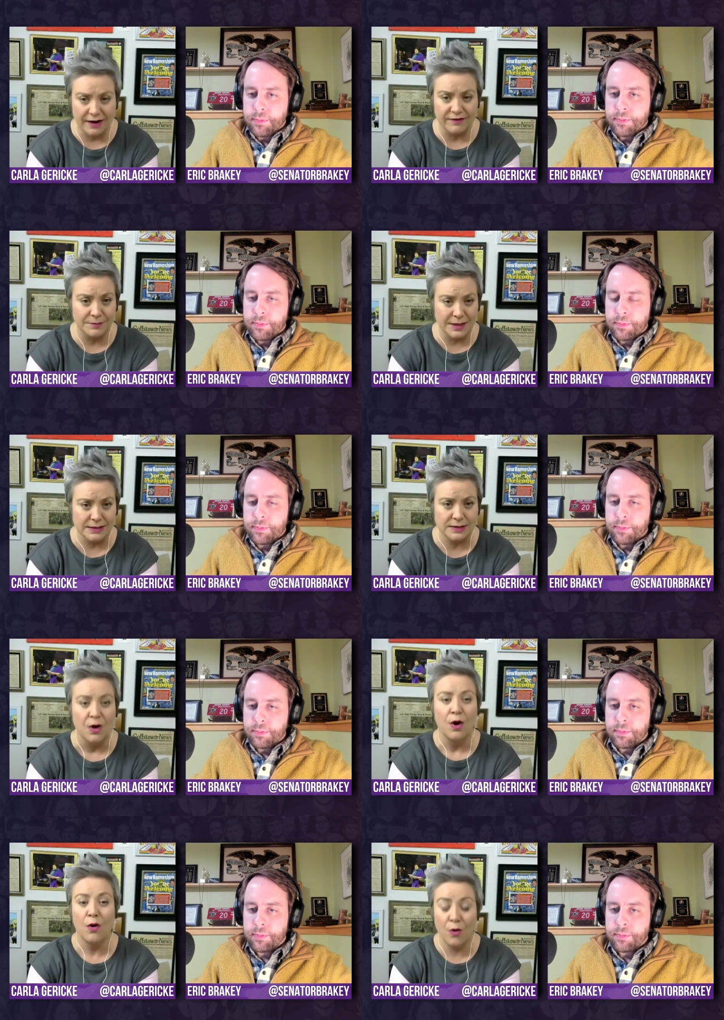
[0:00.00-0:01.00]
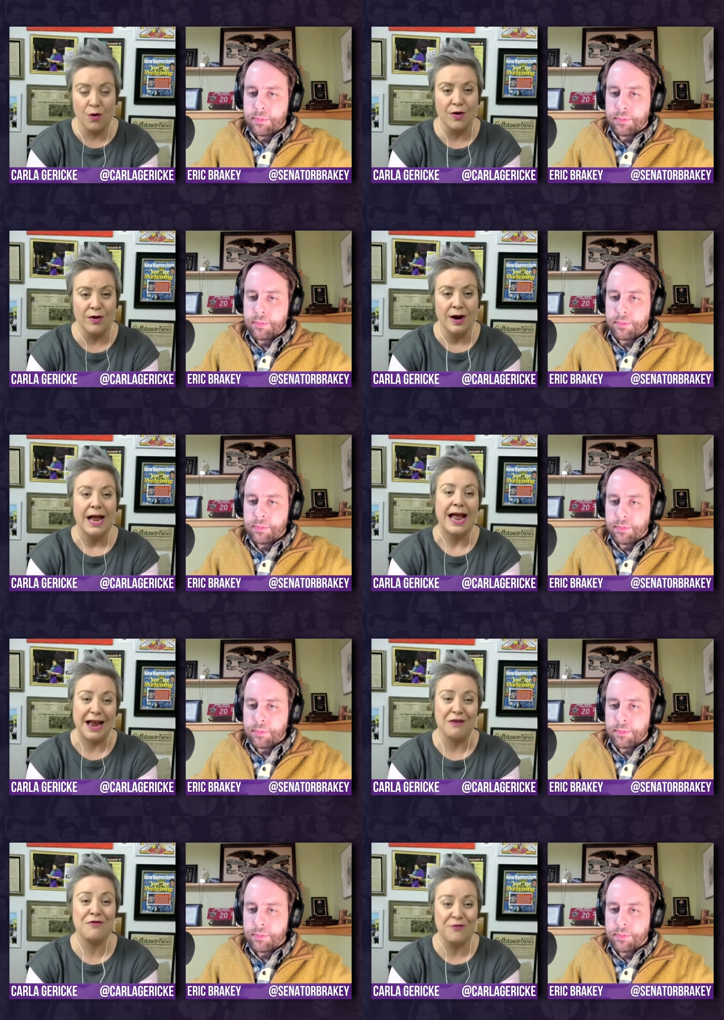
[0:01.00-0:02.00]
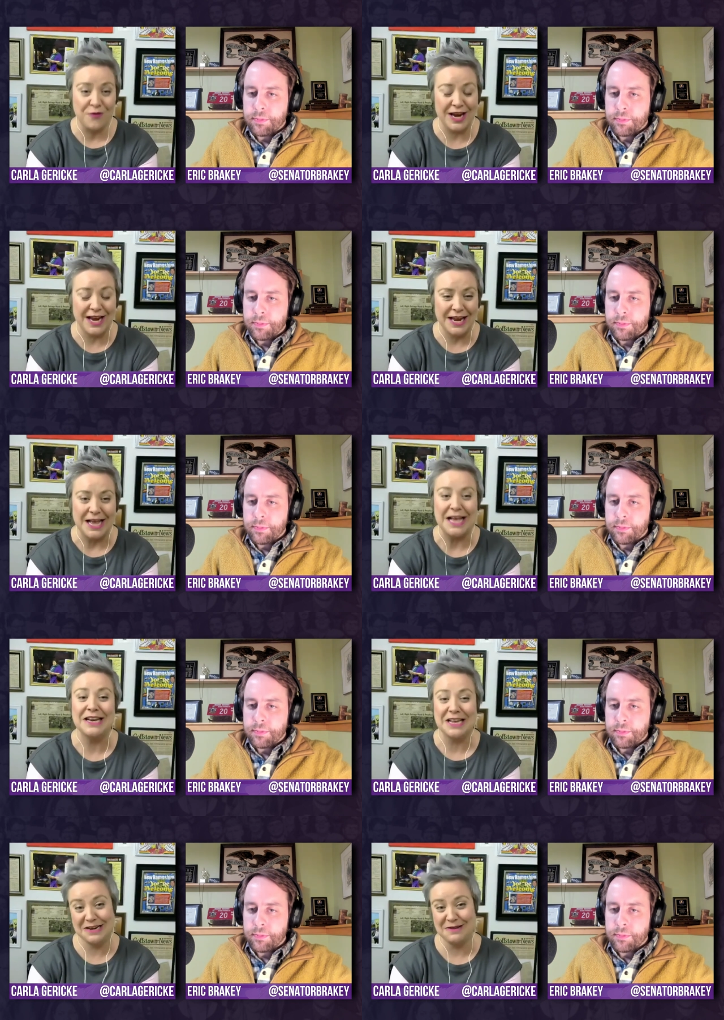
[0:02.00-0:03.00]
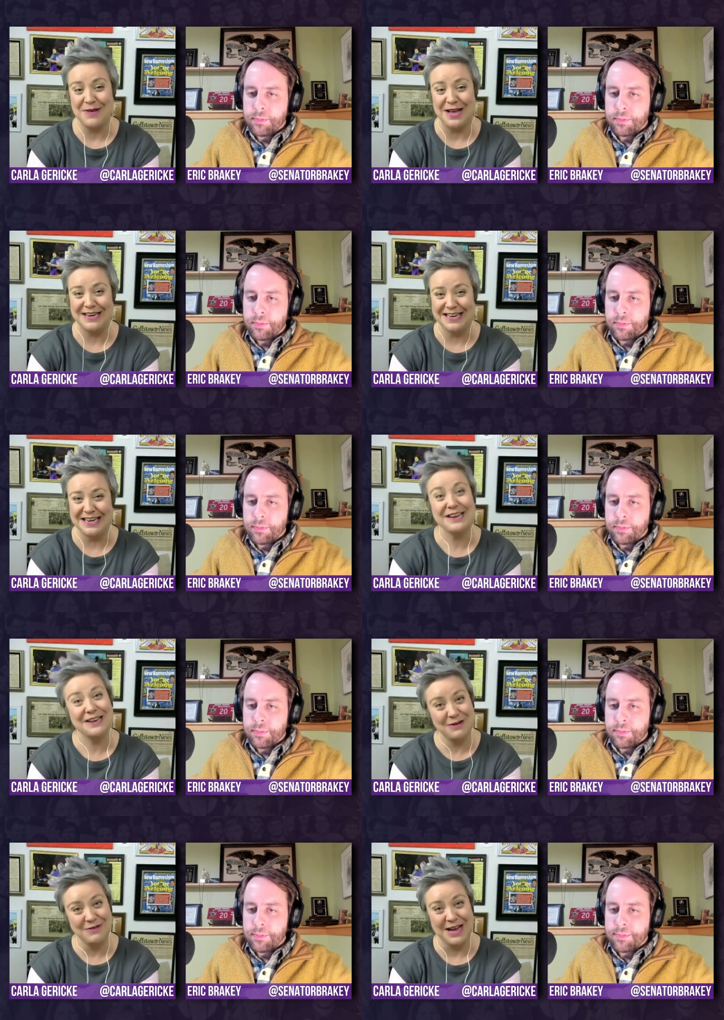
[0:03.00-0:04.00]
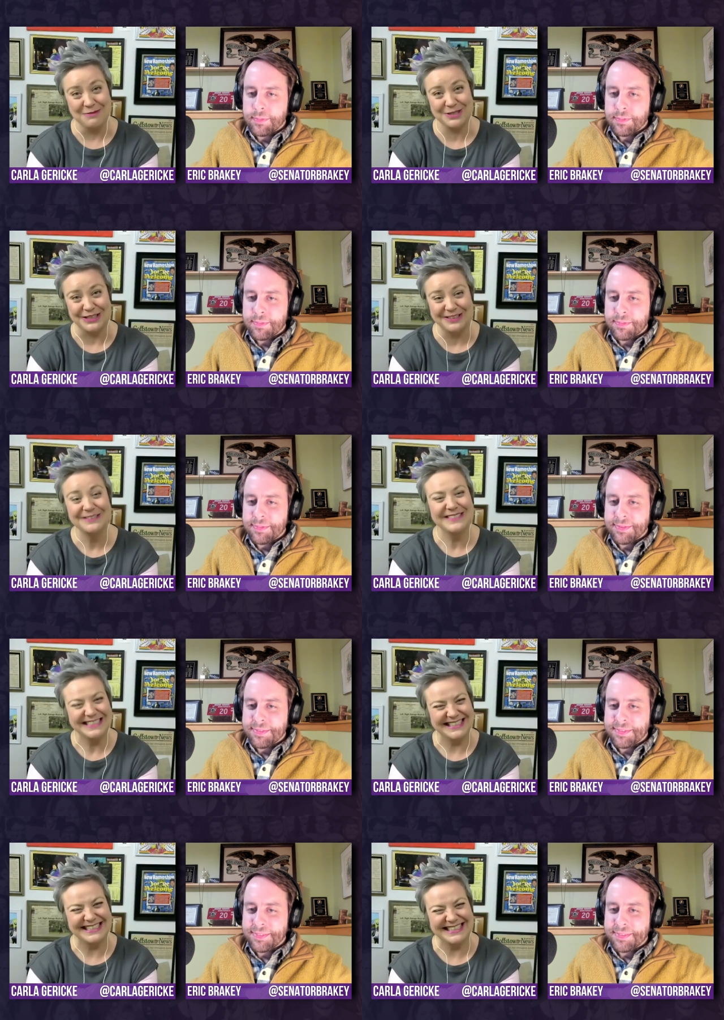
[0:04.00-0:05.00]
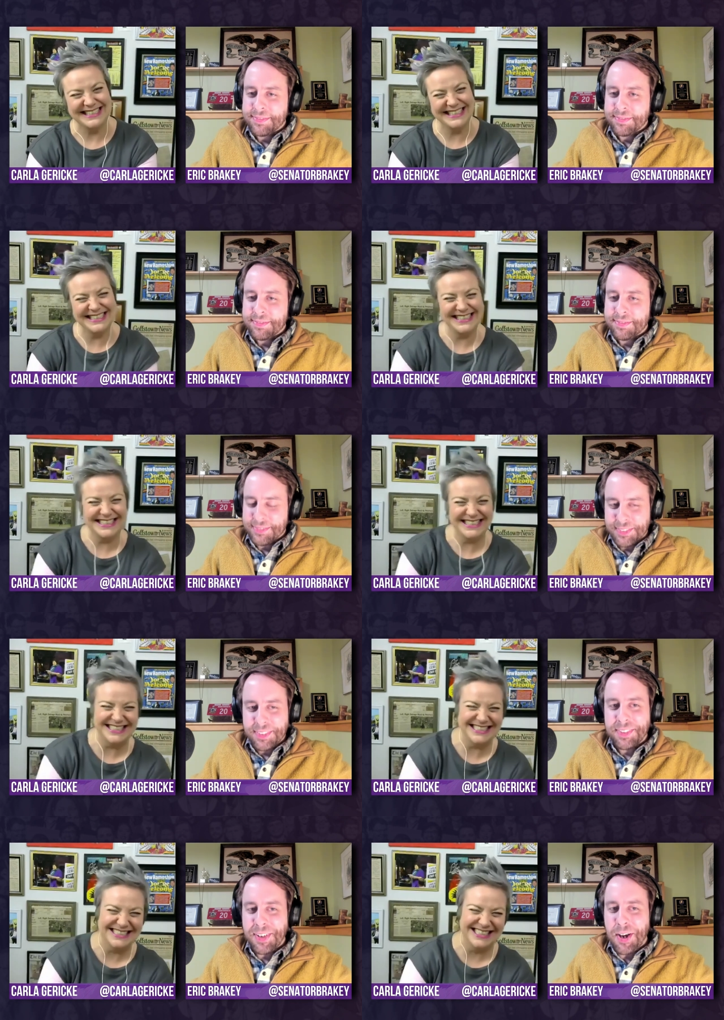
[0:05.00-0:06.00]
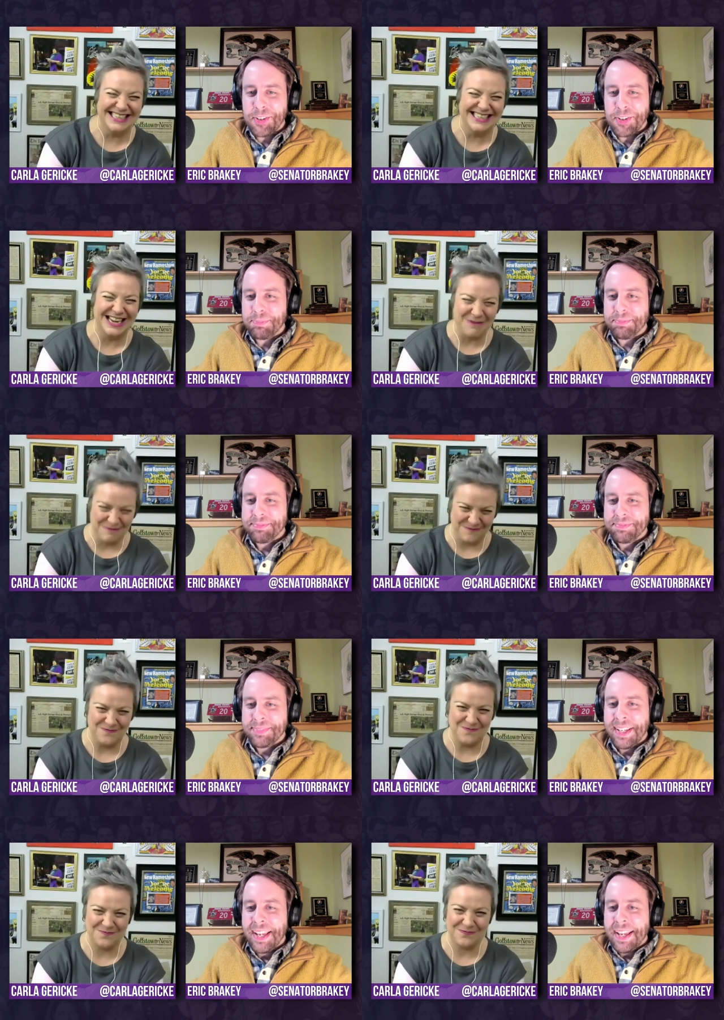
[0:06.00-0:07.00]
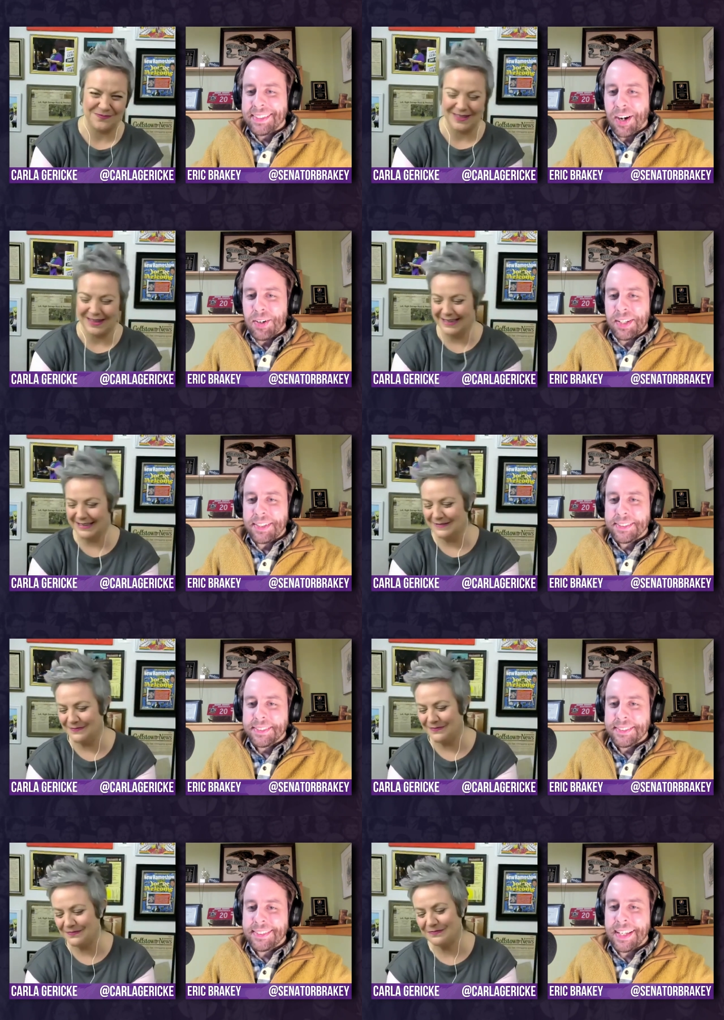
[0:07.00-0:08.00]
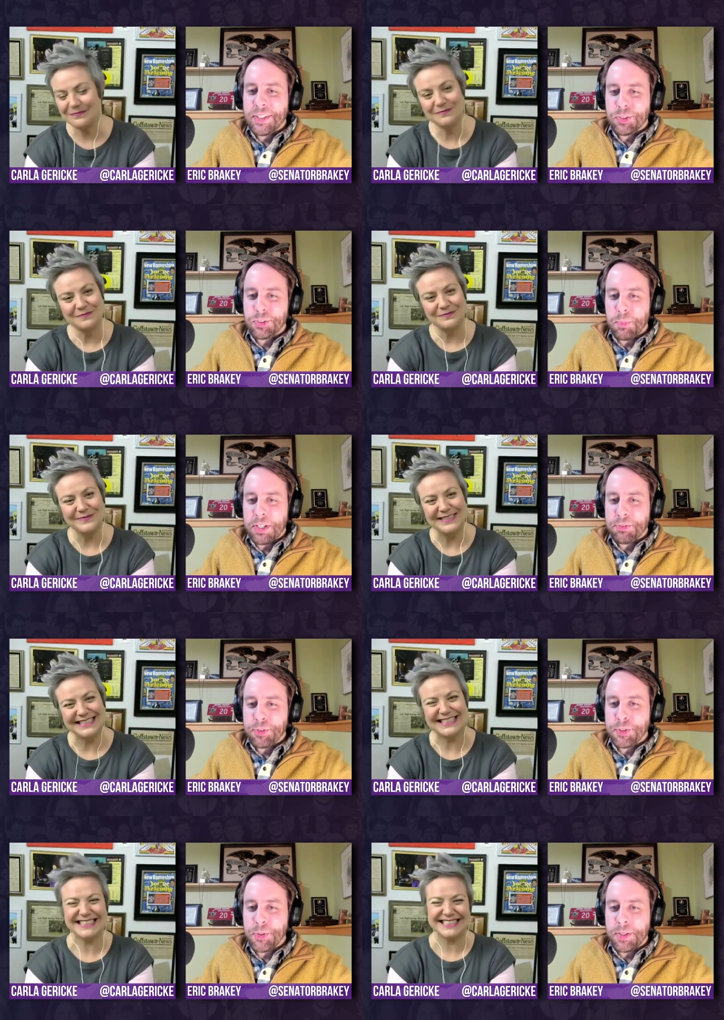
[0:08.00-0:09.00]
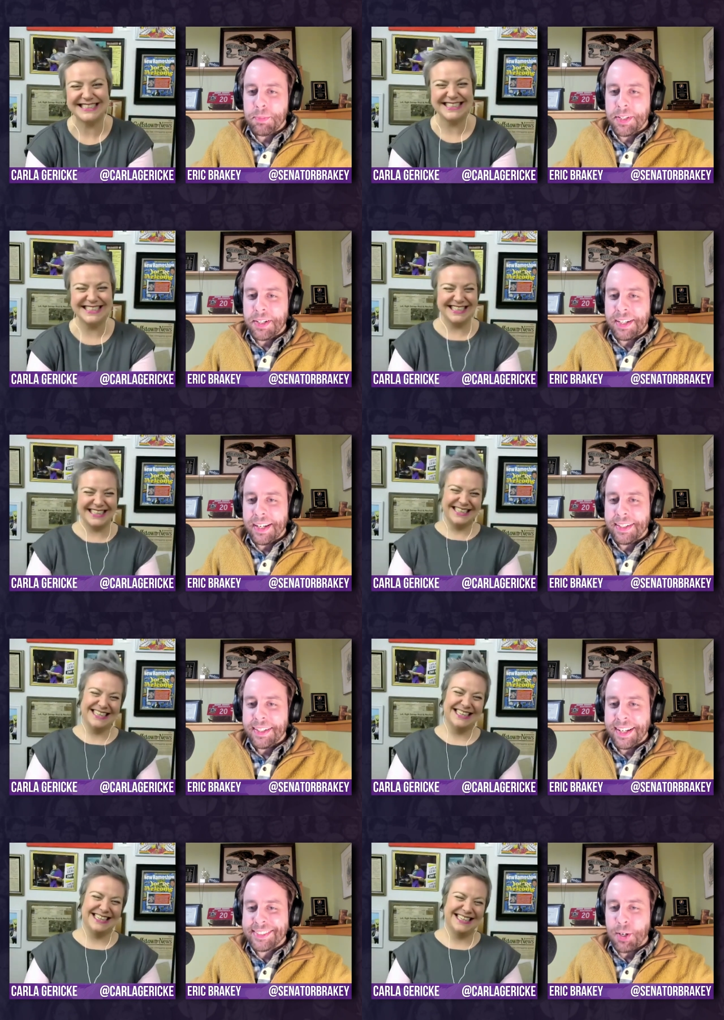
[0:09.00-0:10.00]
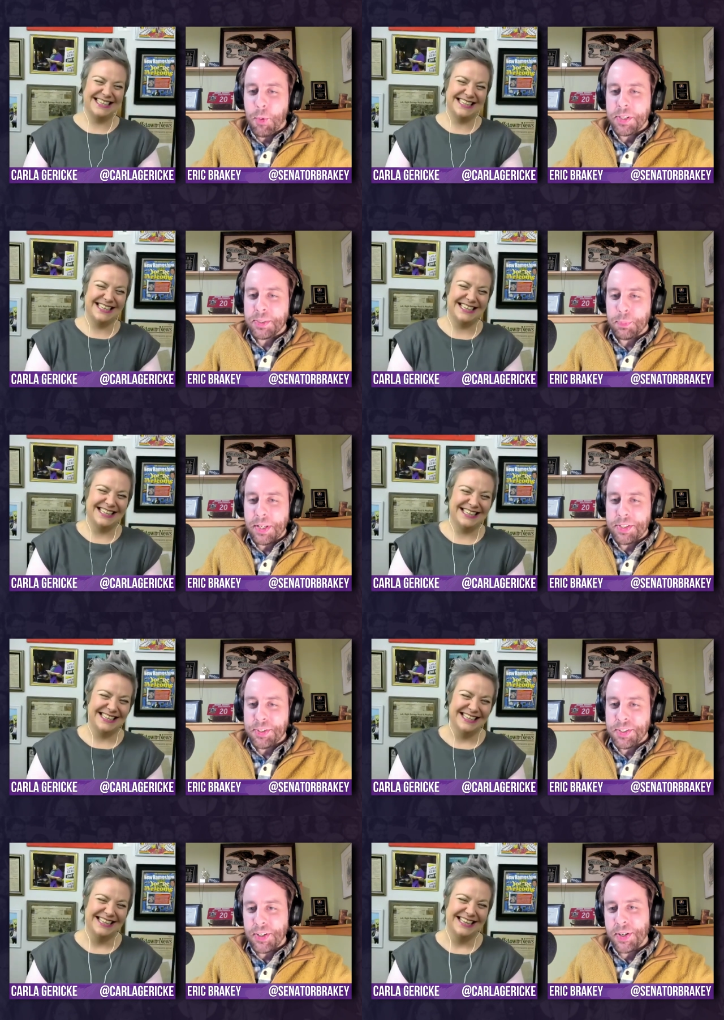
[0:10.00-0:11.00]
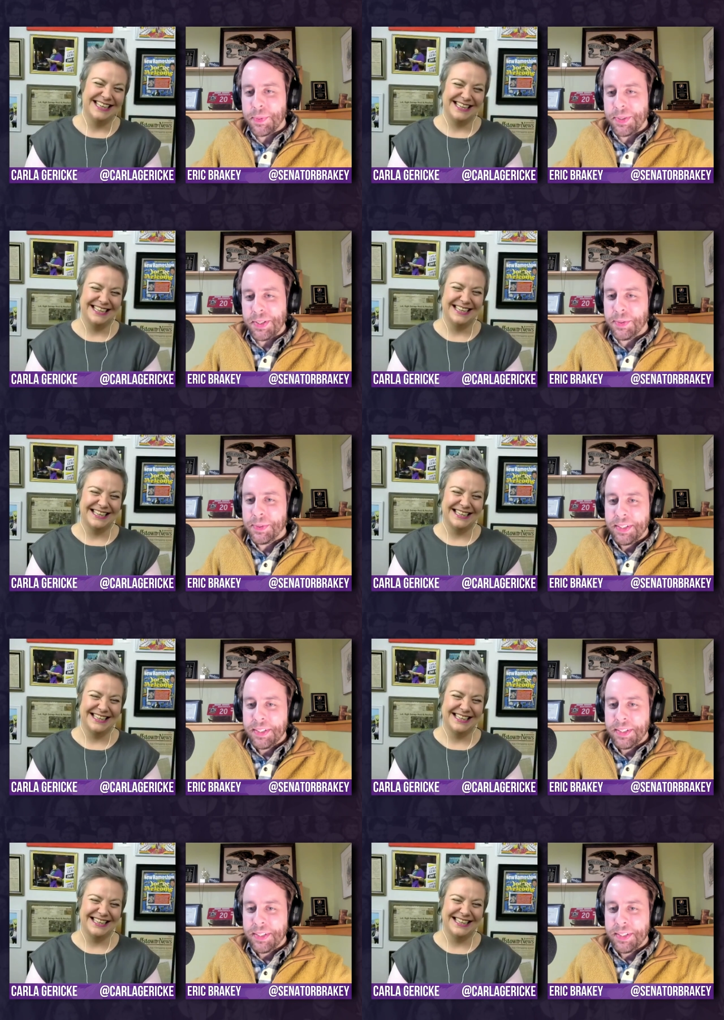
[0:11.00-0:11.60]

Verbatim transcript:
Speaker 1: government or a free and independent New Hampshire.
Speaker 2: Awesome. Carla, thank you so much for joining me today. It's always a pleasure to talk with you.